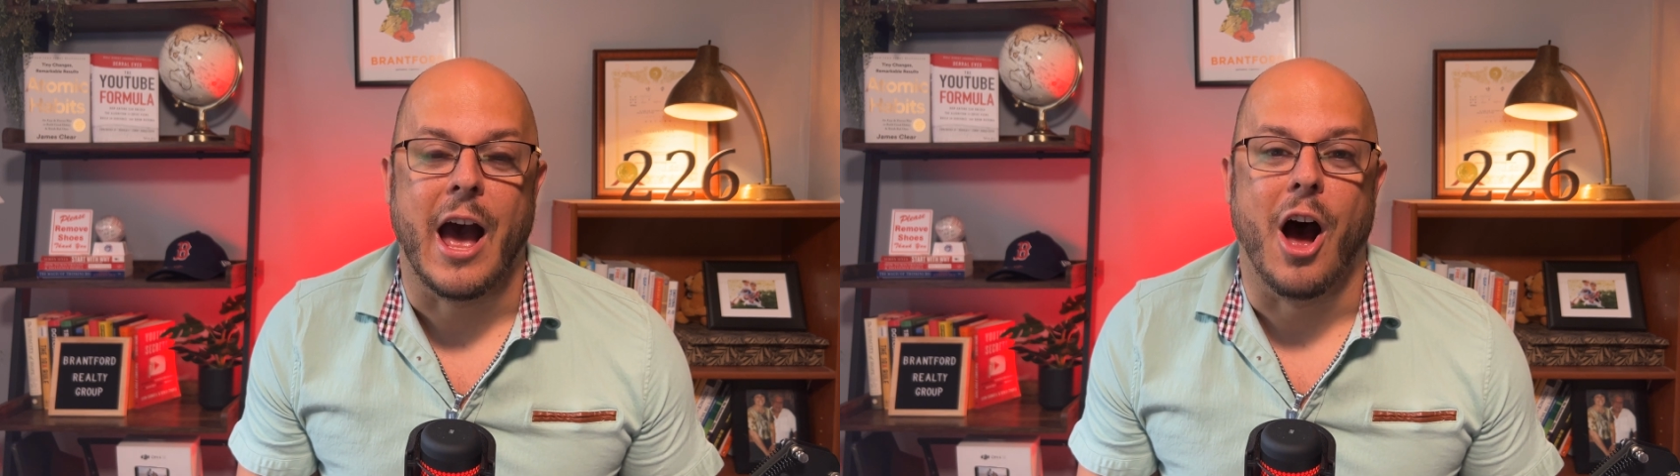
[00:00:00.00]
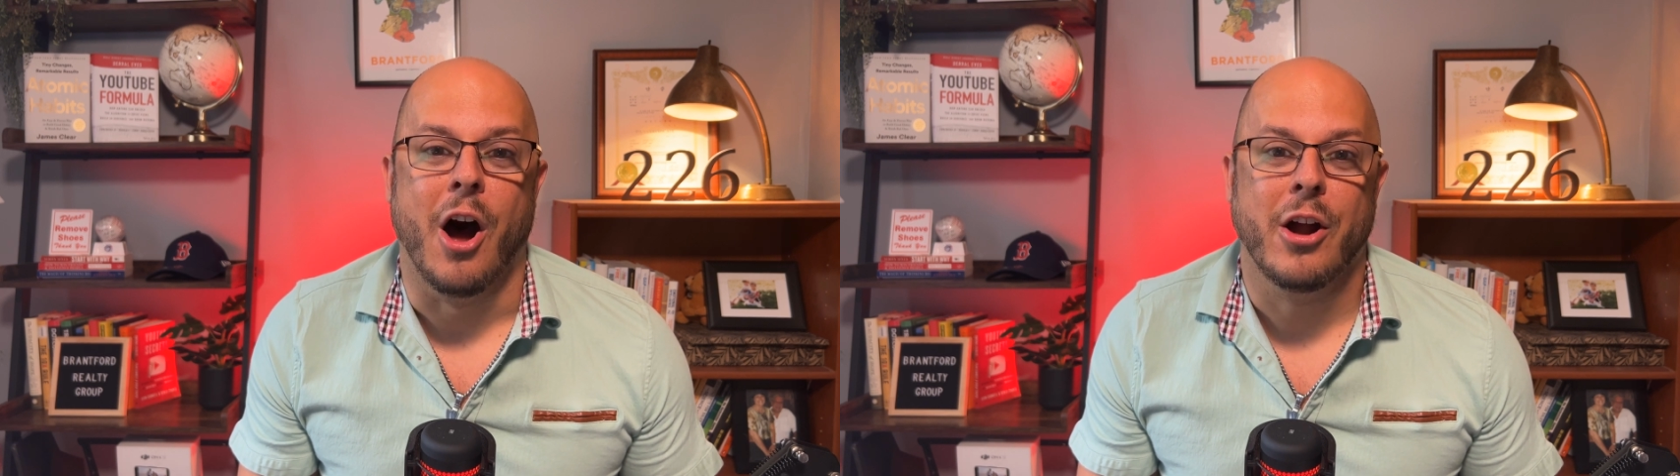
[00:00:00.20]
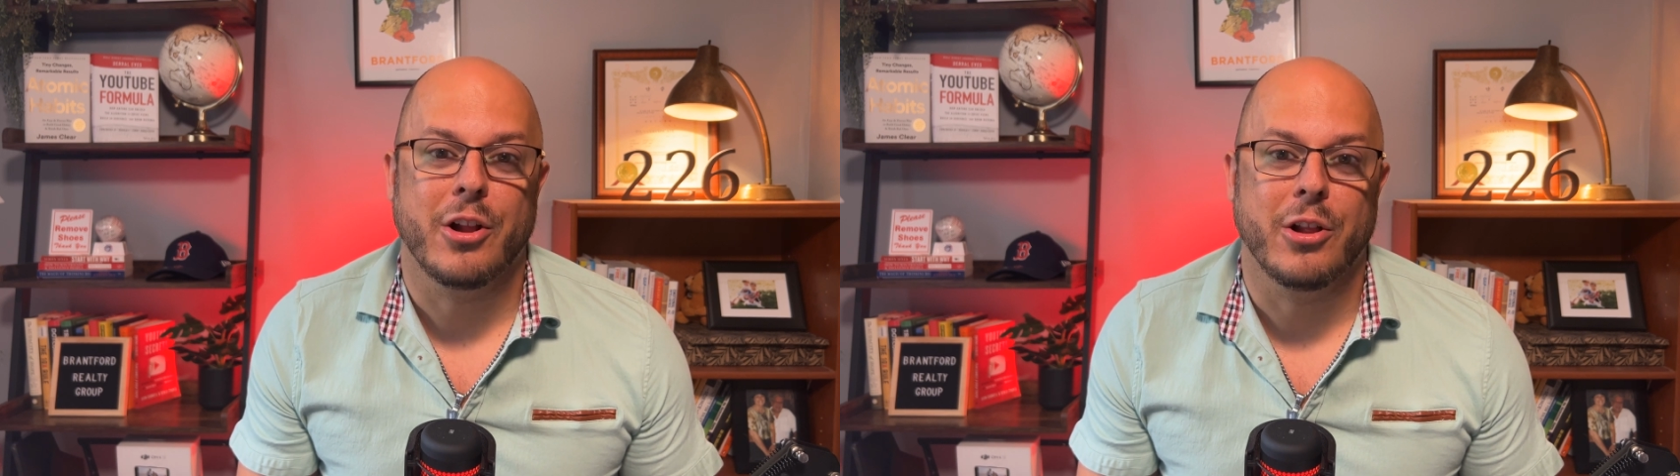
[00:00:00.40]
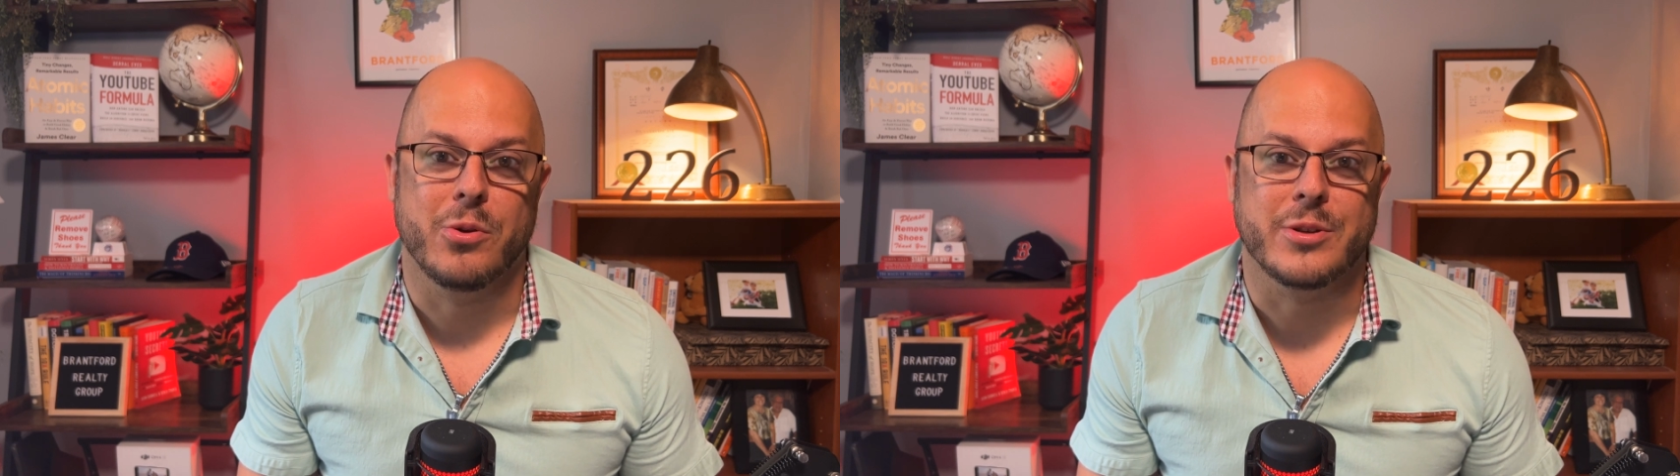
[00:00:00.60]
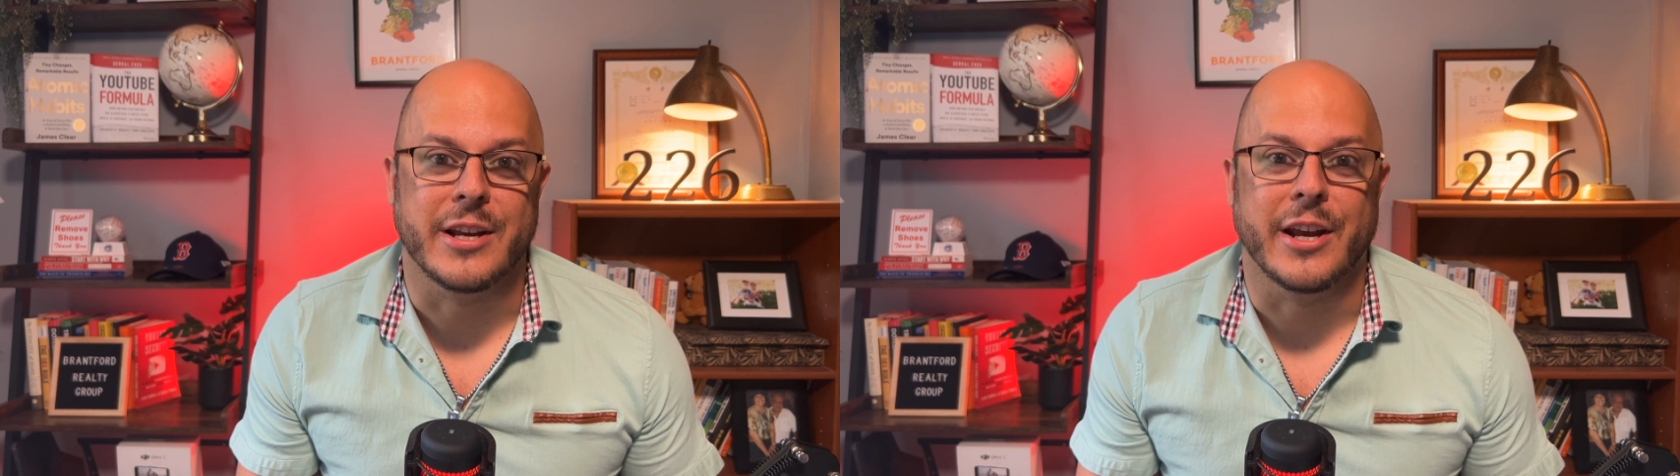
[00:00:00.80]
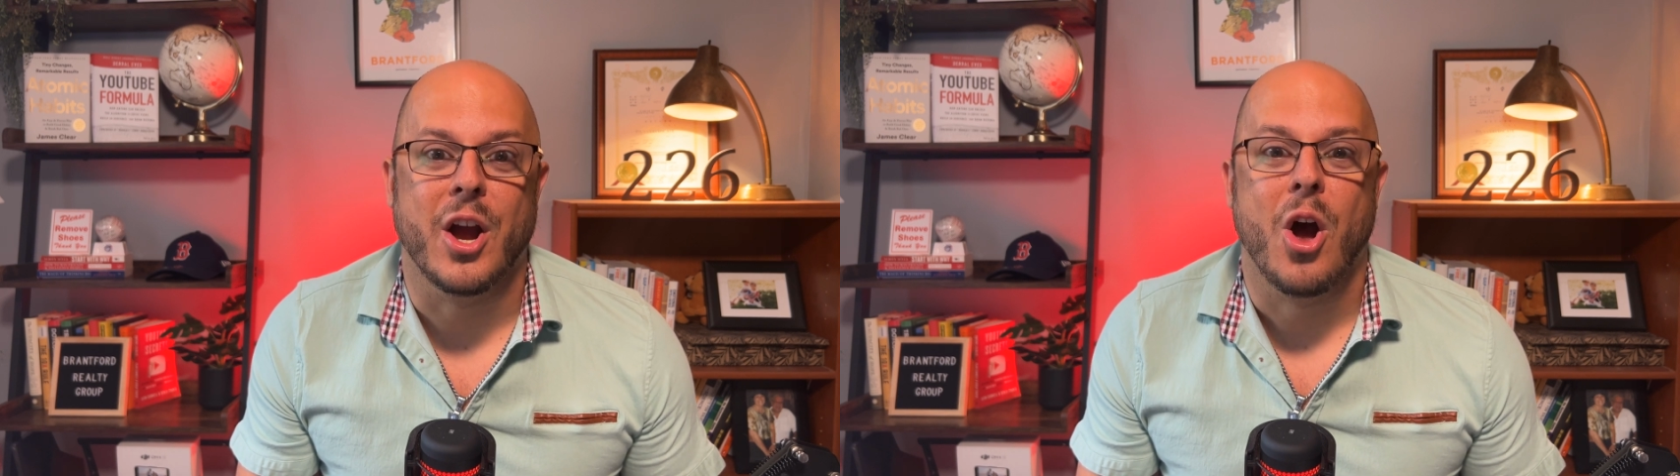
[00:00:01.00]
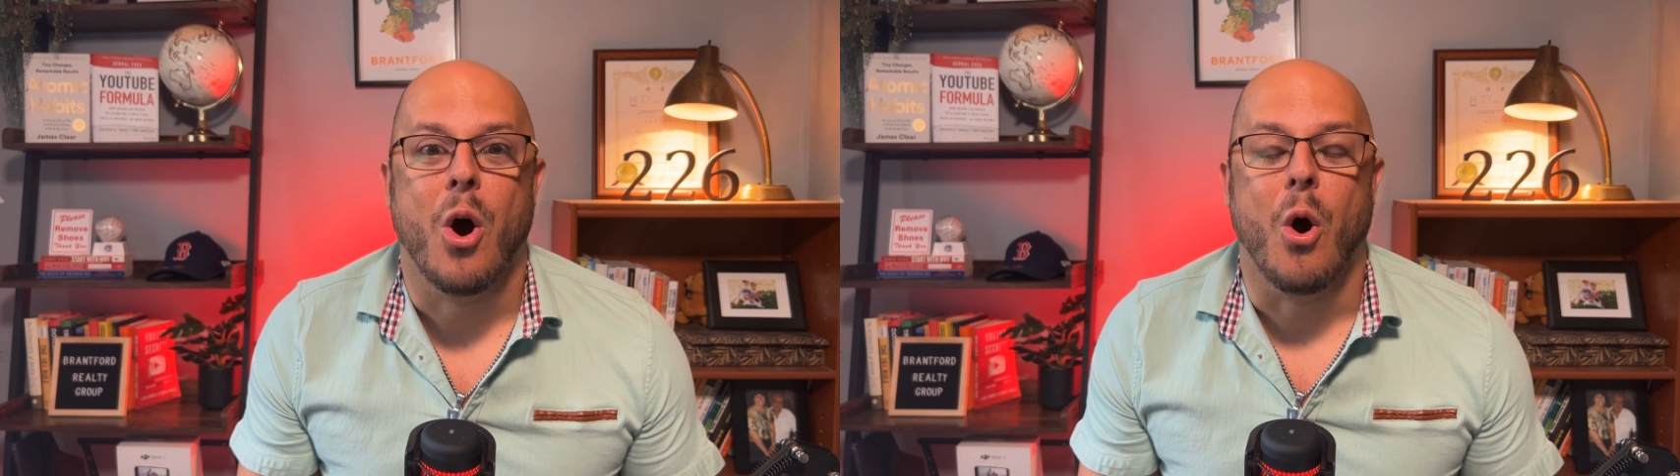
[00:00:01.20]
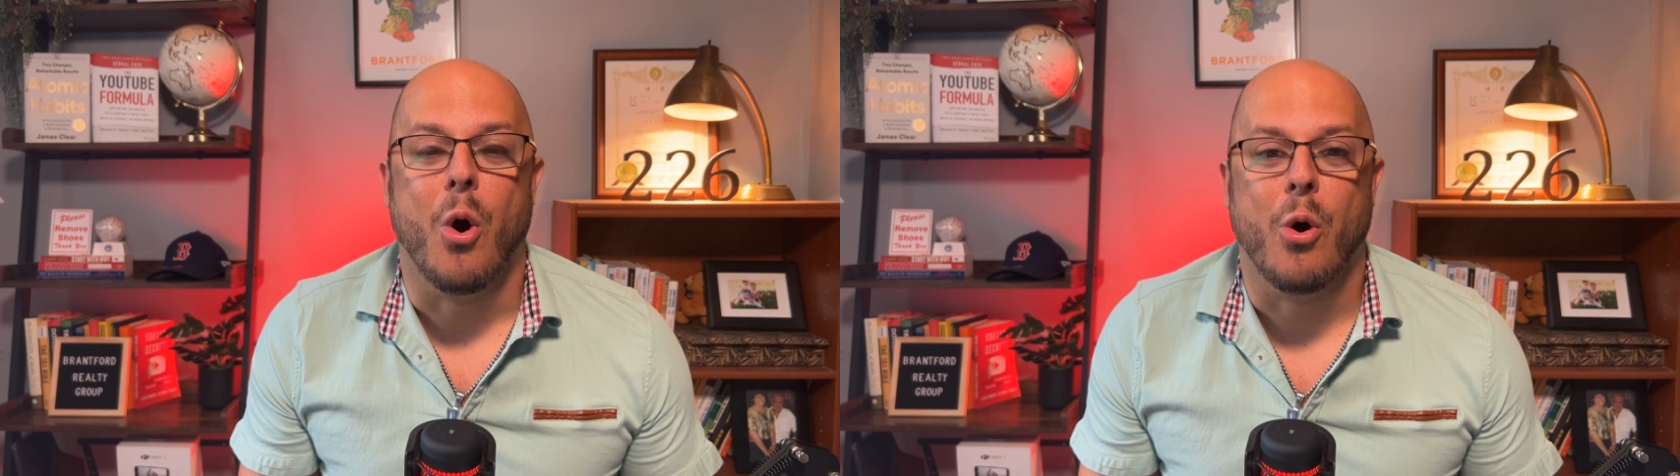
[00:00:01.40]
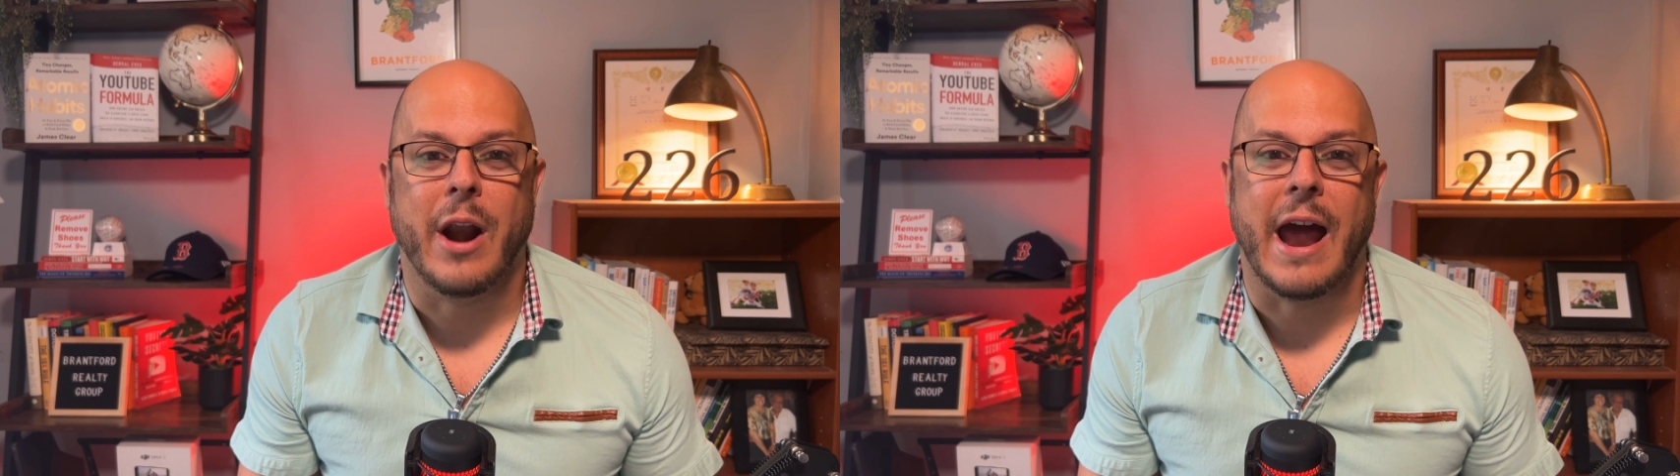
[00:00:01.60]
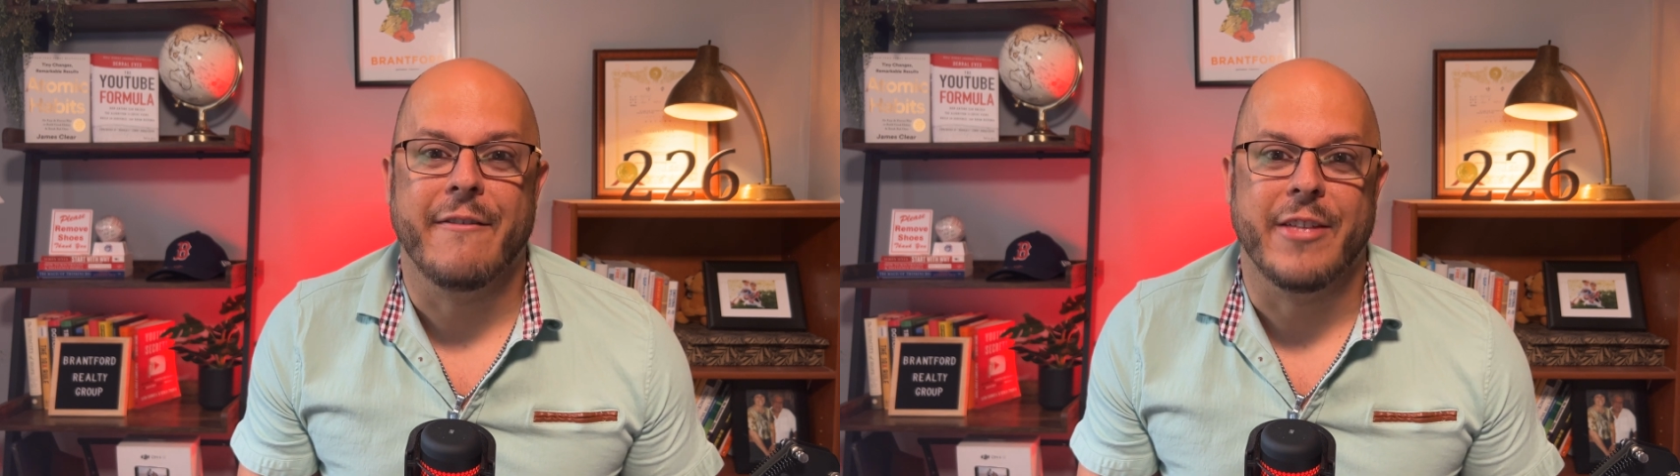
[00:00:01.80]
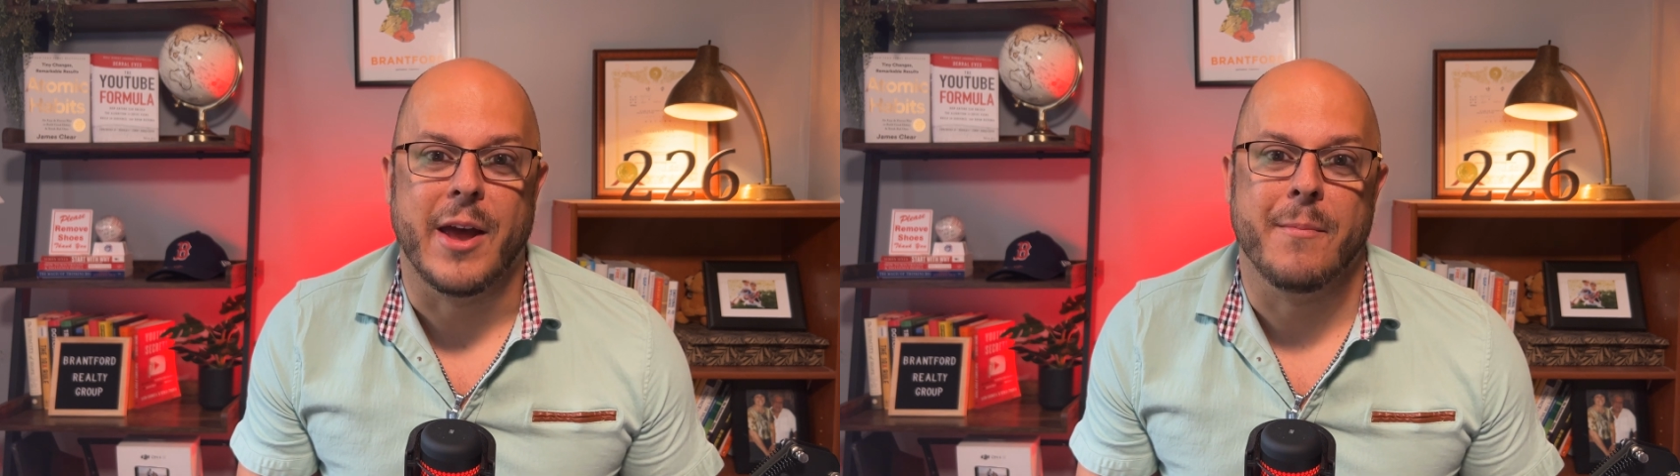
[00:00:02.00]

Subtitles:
on closing or have them